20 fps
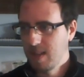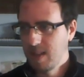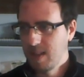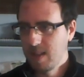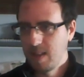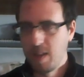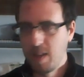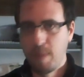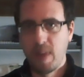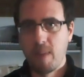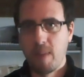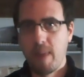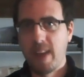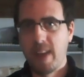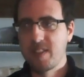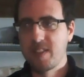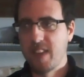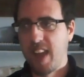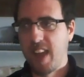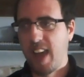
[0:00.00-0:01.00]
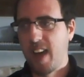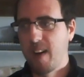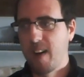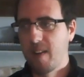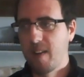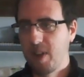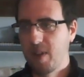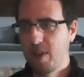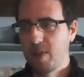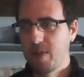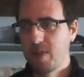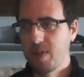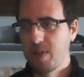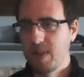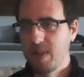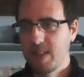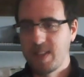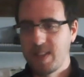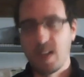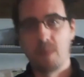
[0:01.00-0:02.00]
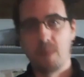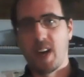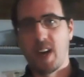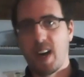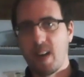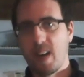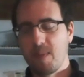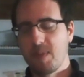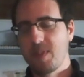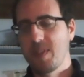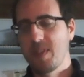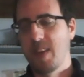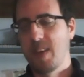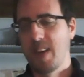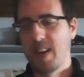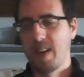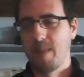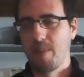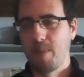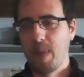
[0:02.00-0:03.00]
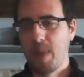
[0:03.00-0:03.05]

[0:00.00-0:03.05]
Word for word: You'd be amazed at how little sometimes um,